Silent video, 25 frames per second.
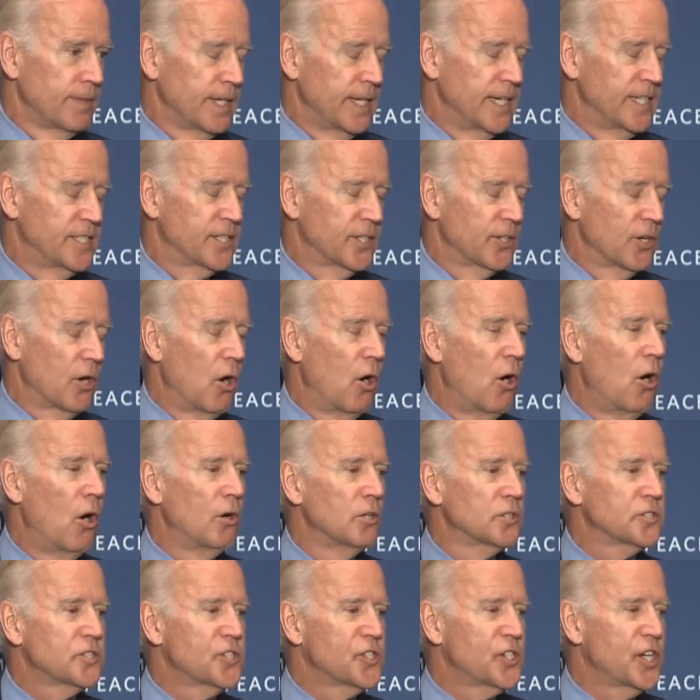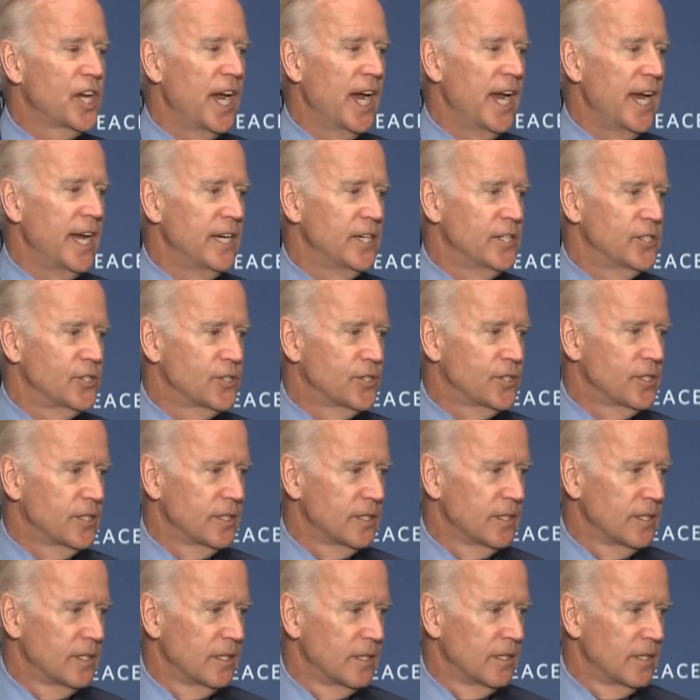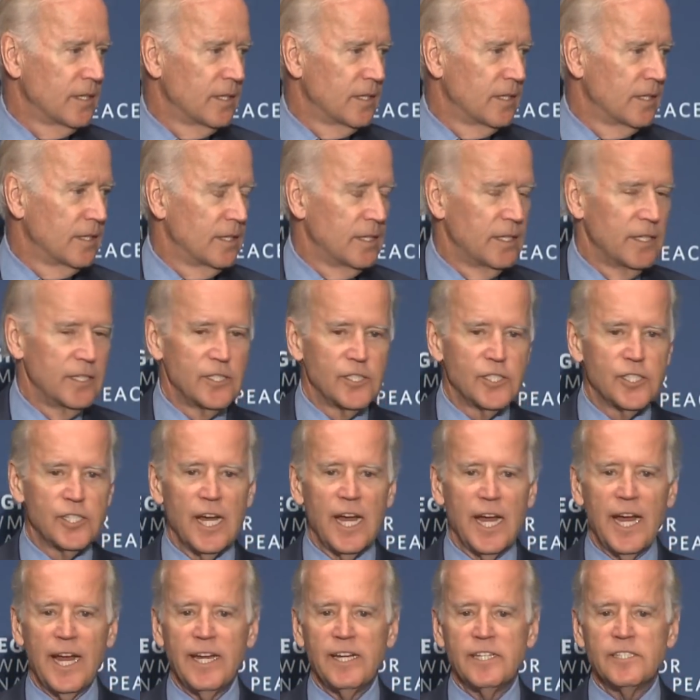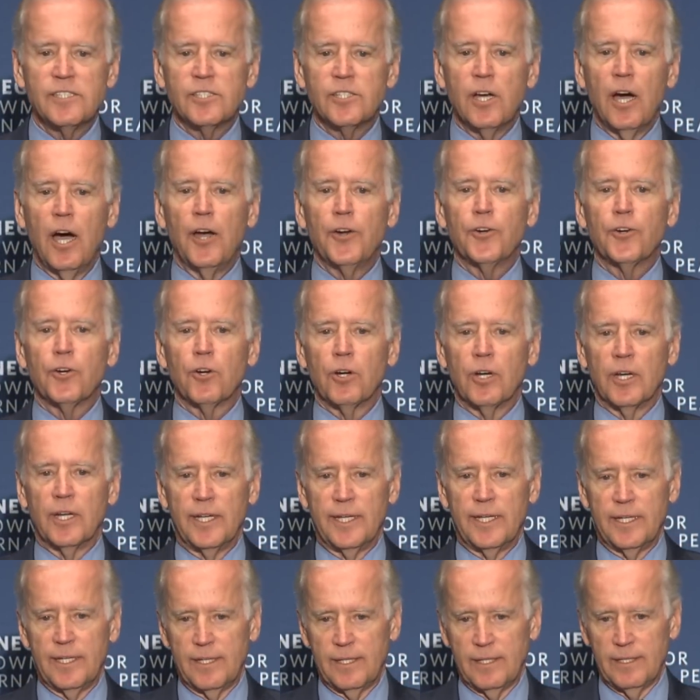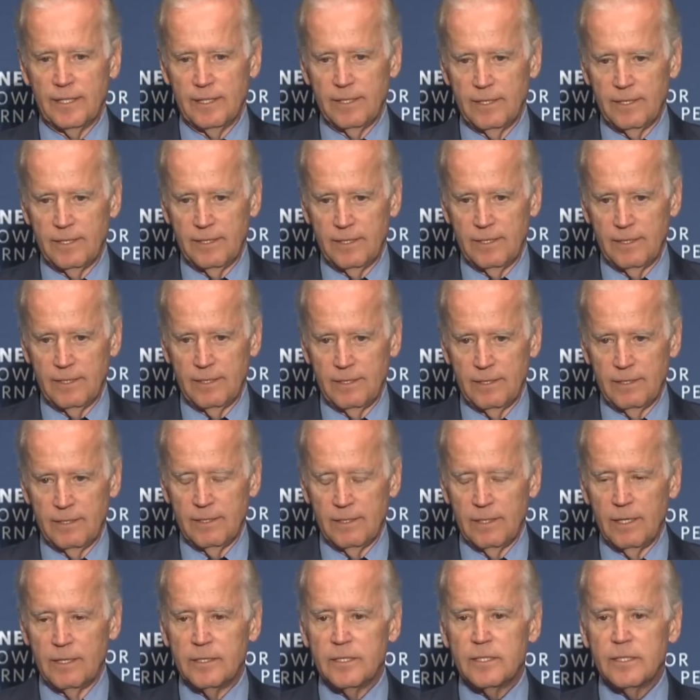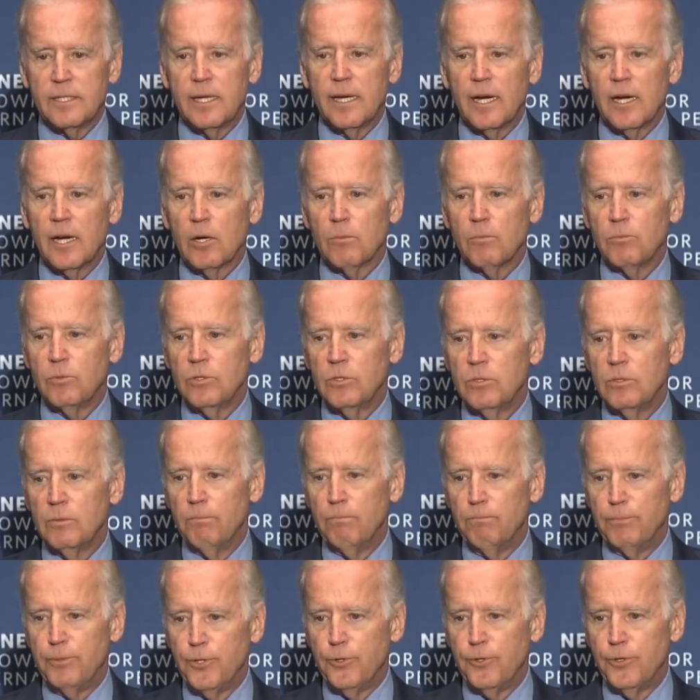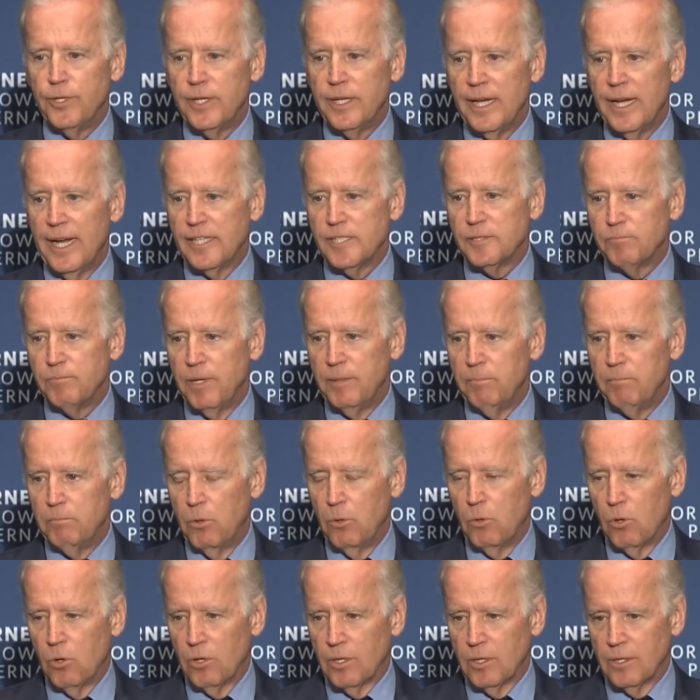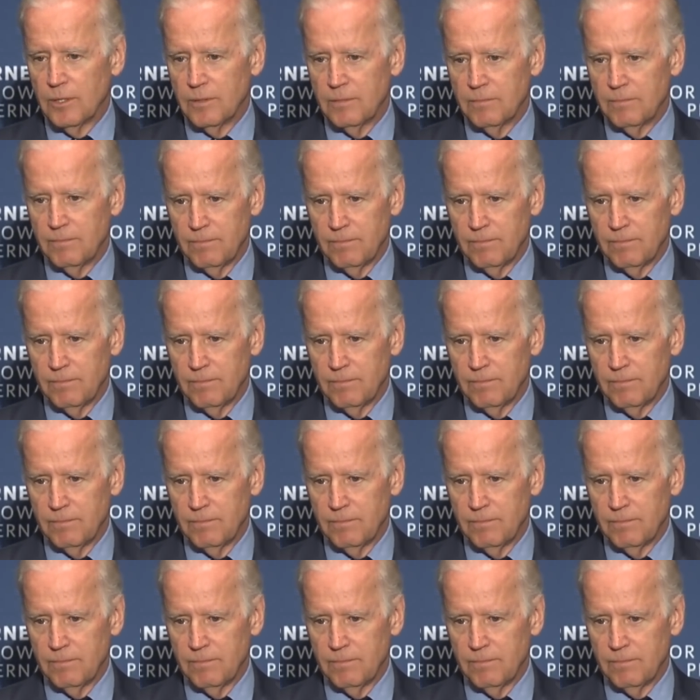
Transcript: He said, "All's changed, changed utterly. A terrible beauty has been born.